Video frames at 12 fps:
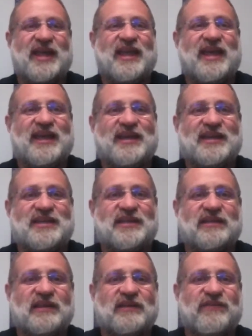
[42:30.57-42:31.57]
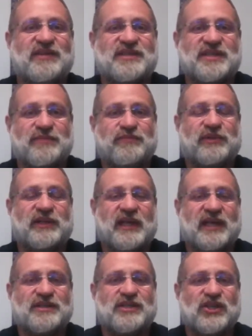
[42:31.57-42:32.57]
and to live as
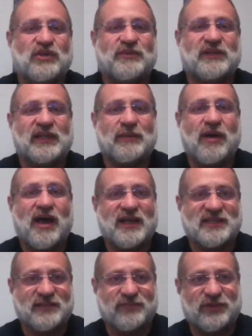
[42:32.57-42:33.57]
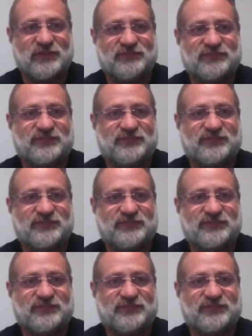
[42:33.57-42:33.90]
simply as humanly possible.